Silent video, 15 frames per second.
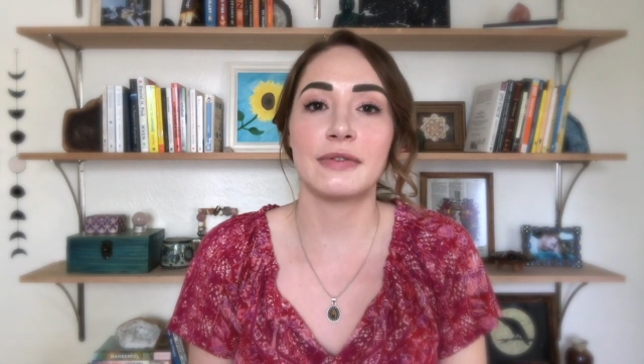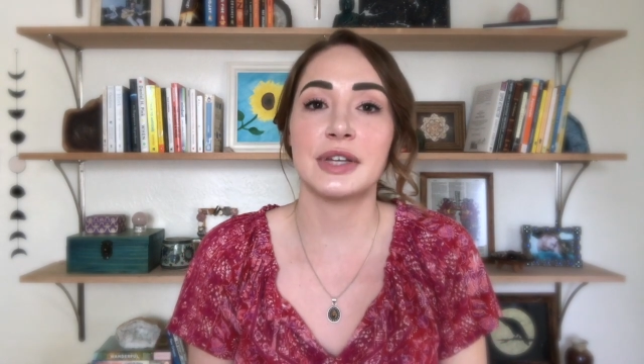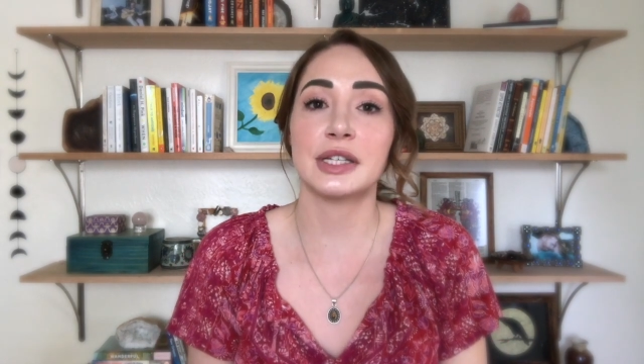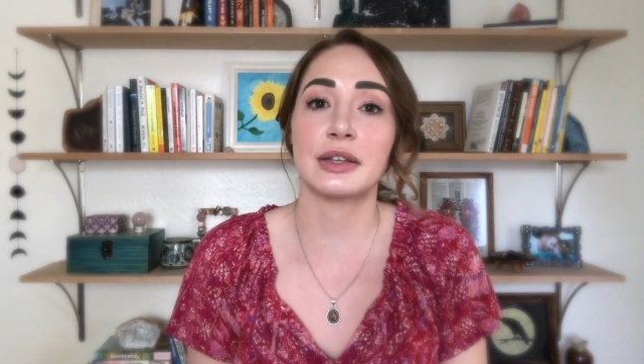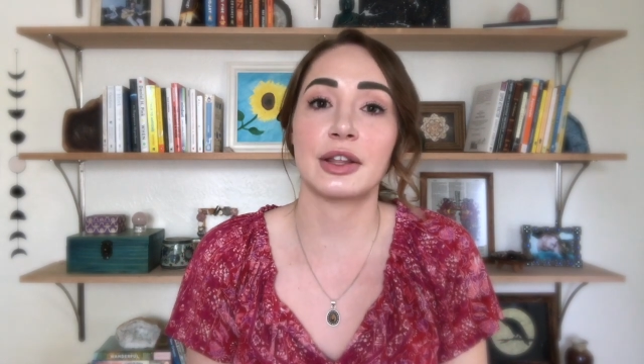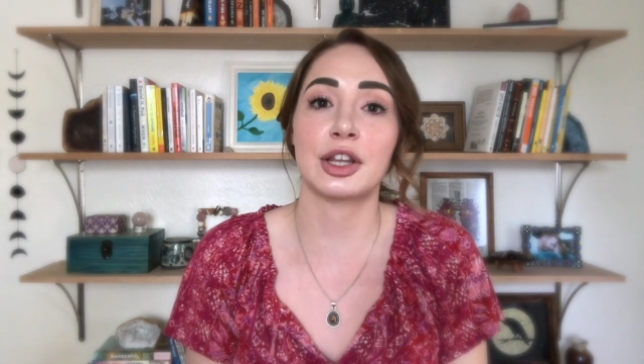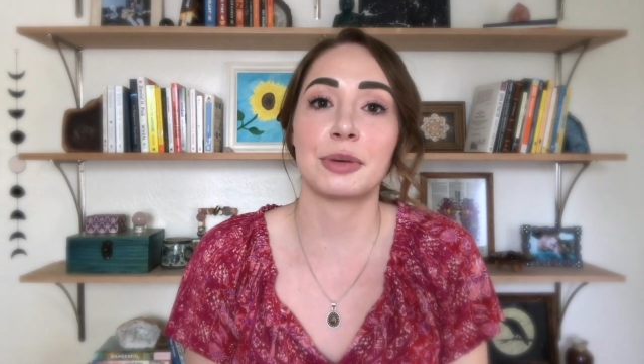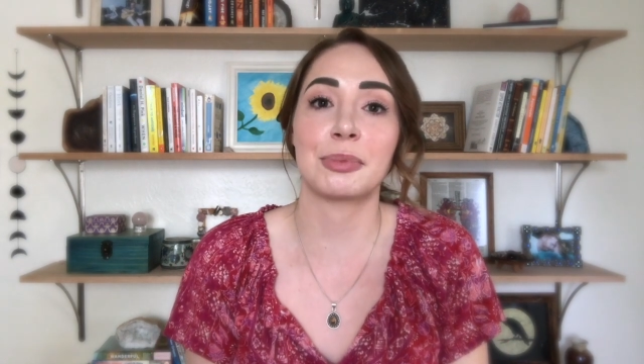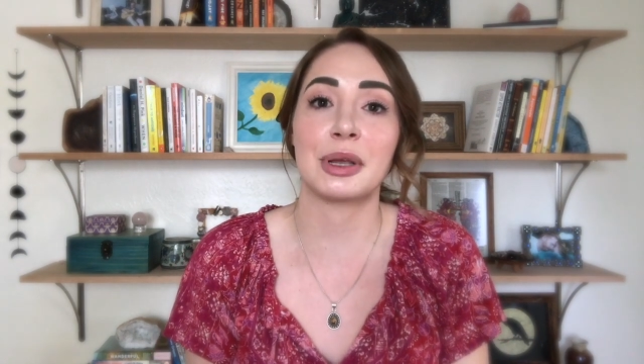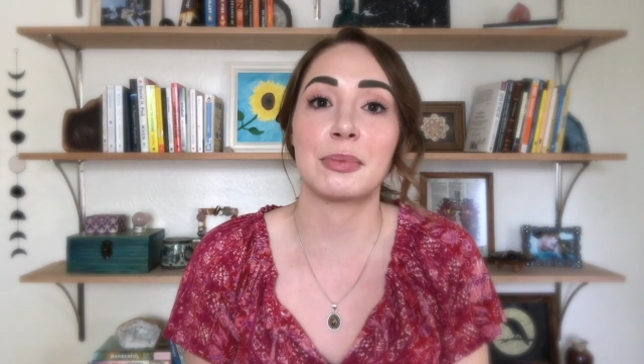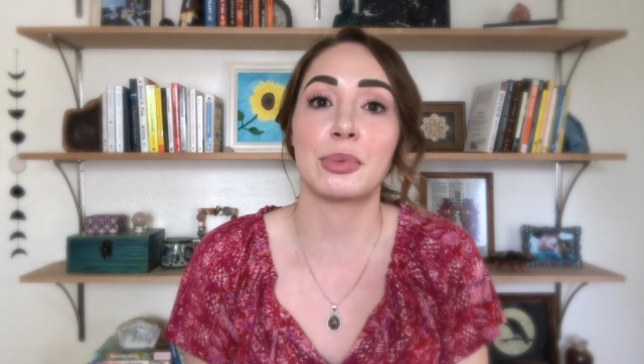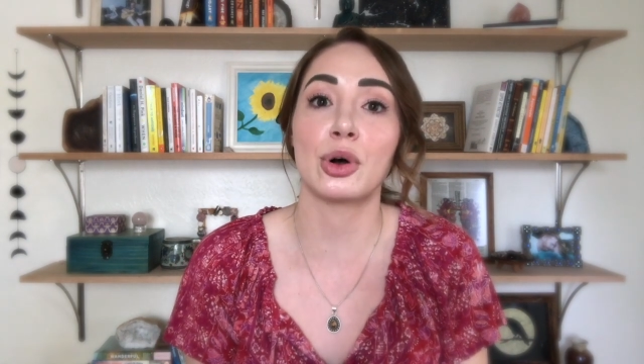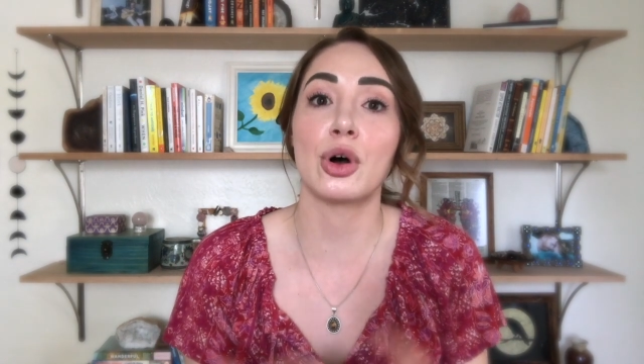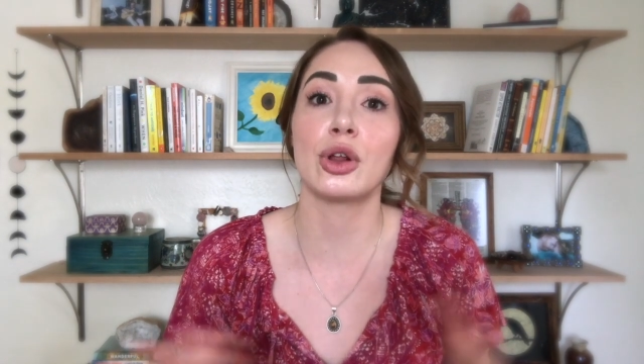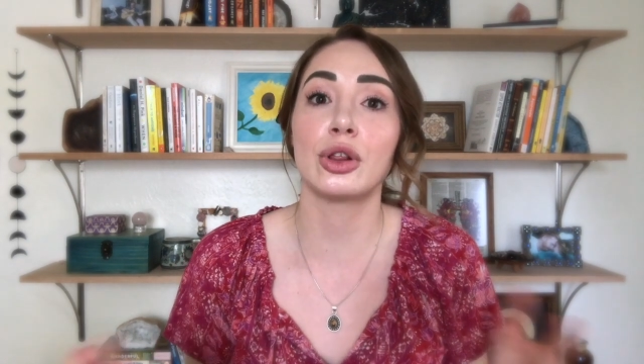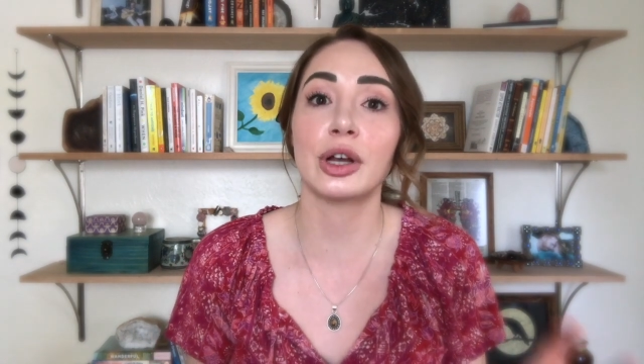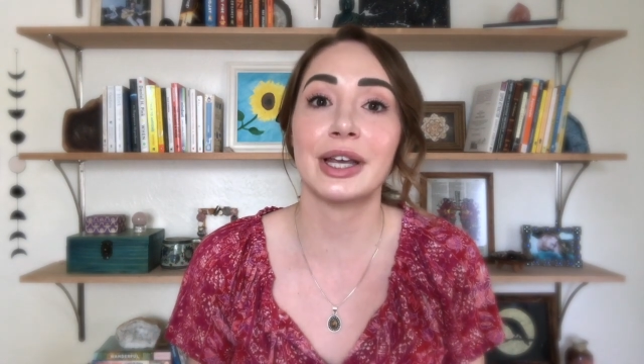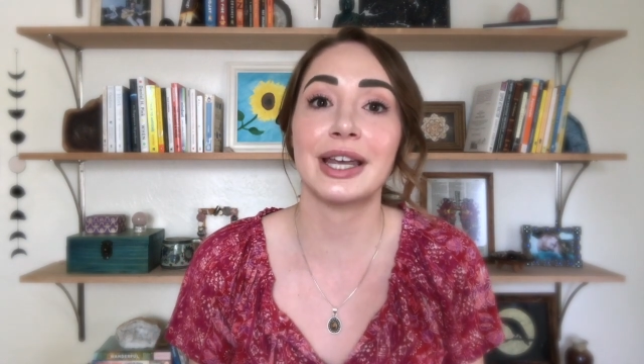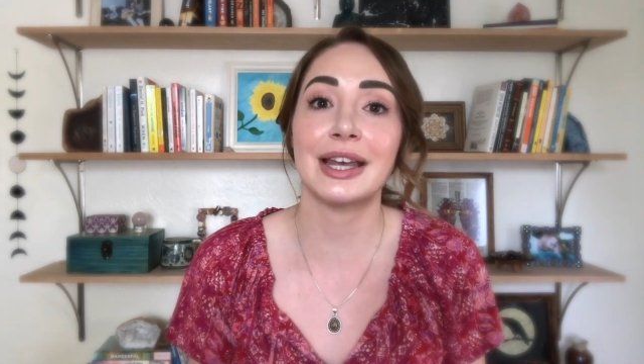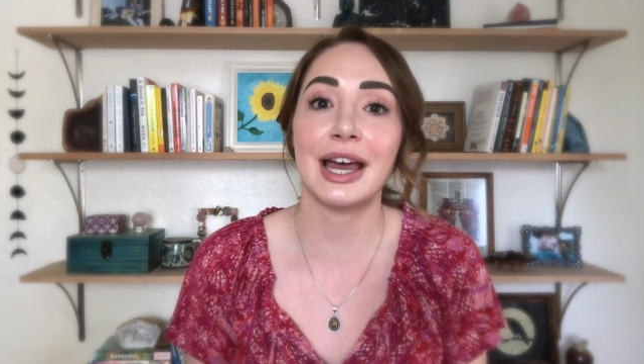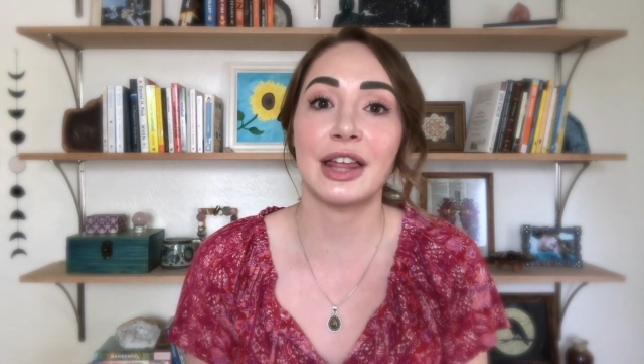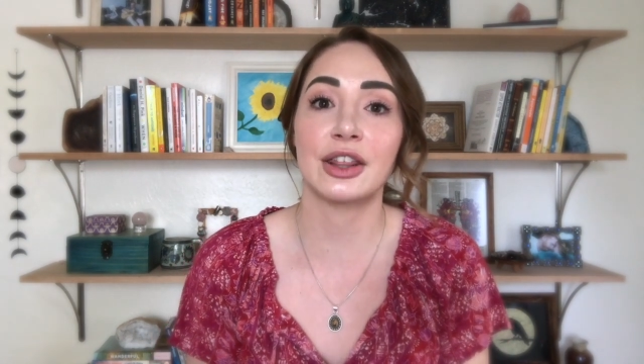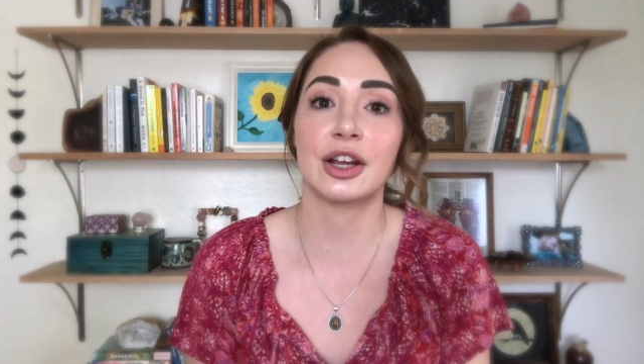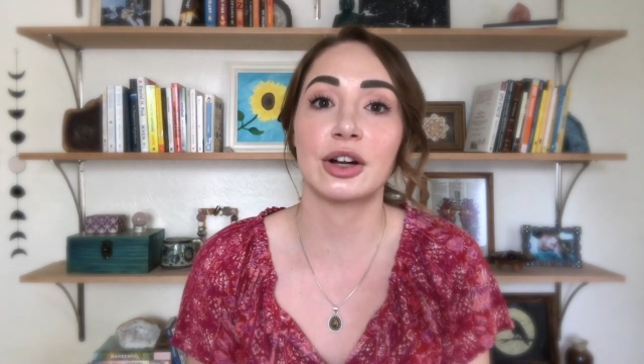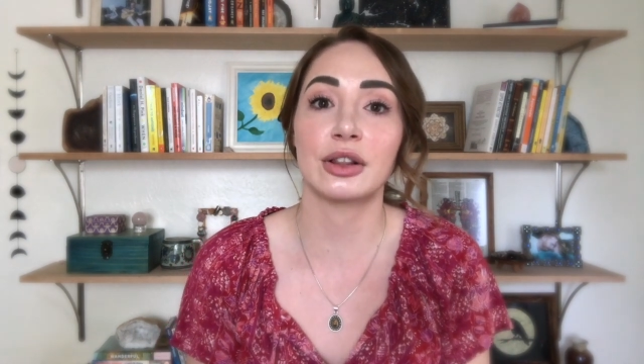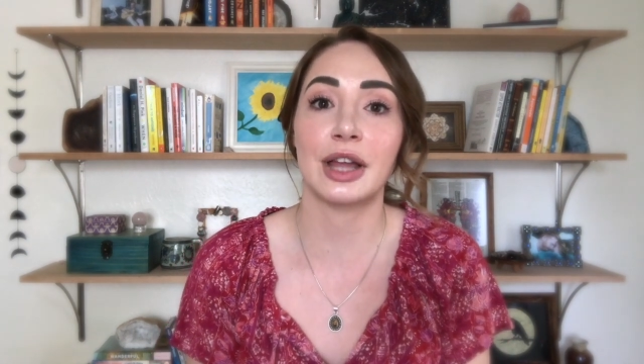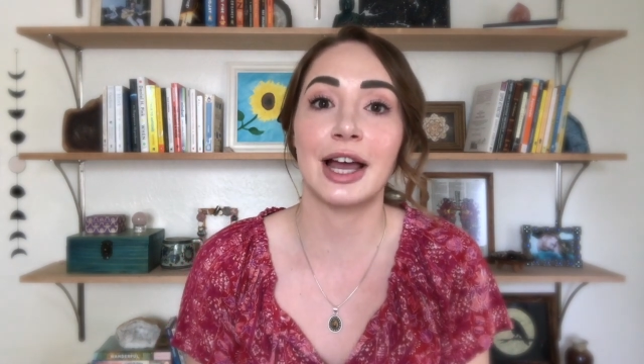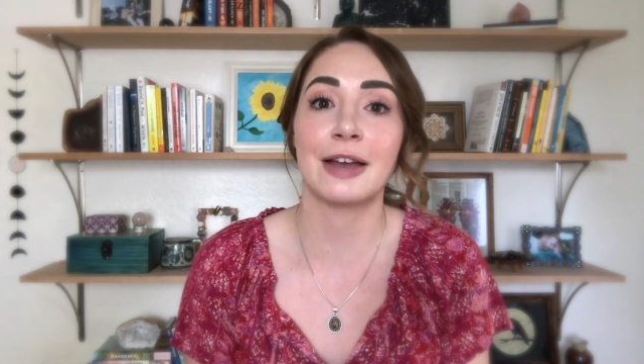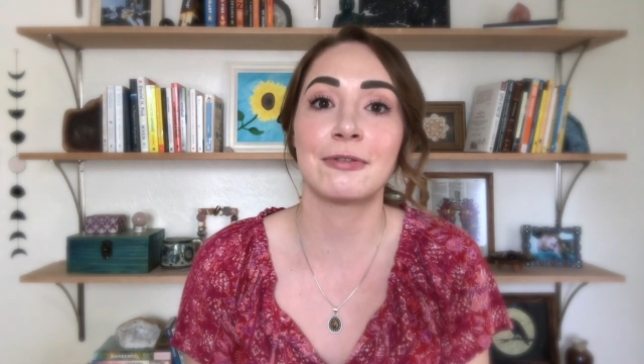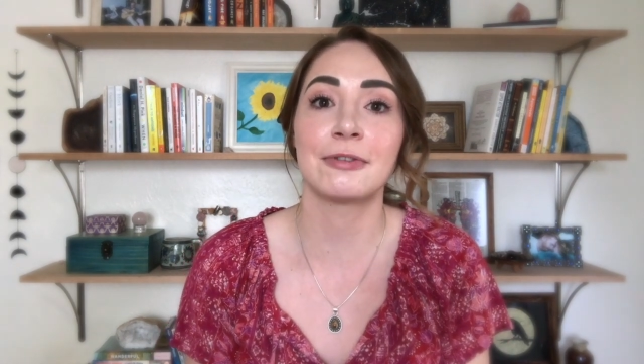these other people, looking at their
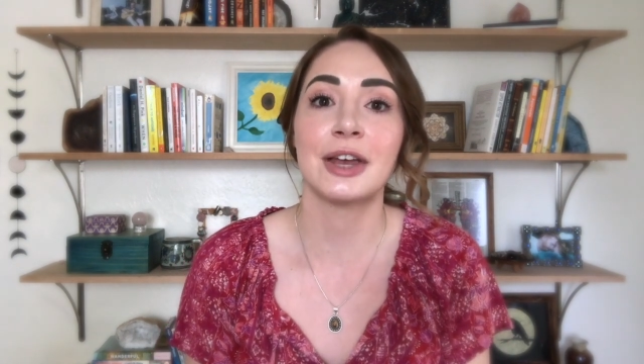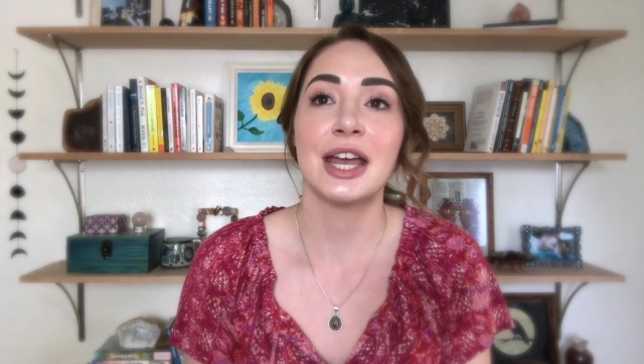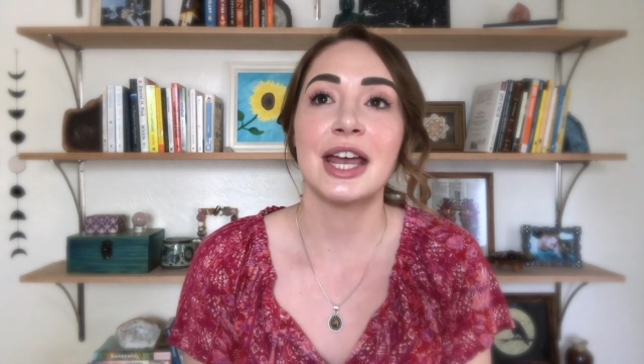life,